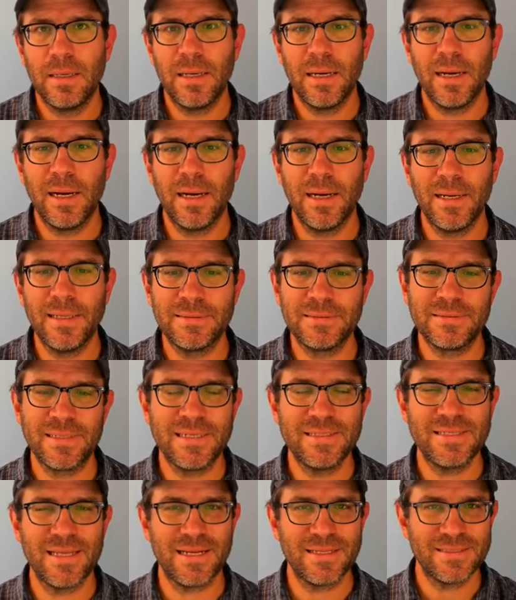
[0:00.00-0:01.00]
Uh, it's
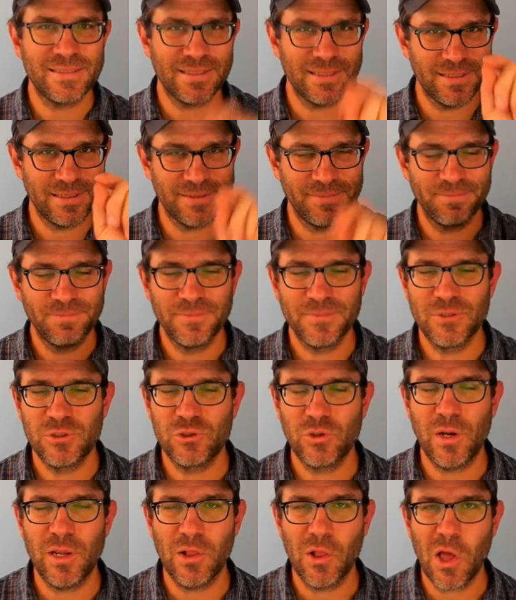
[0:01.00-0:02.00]
nice that it's a
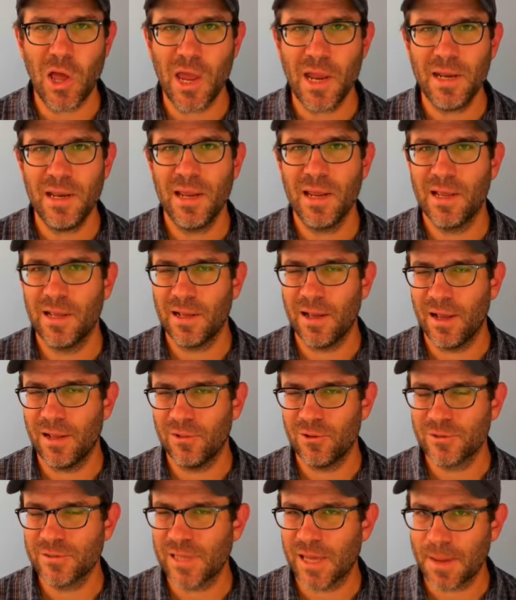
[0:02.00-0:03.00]
straight line, uh,
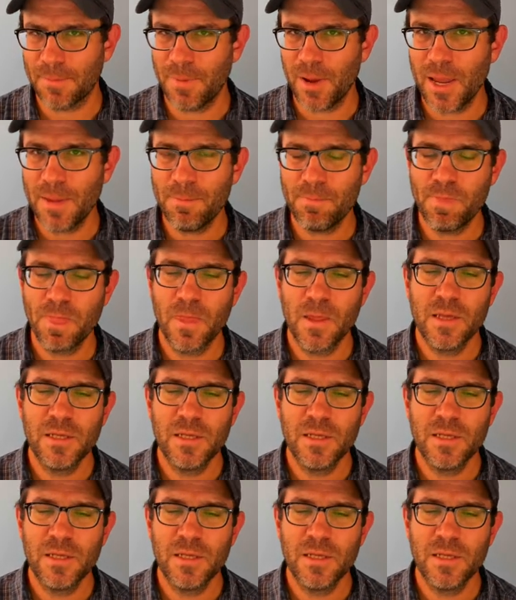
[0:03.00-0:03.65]
looks like a pipe.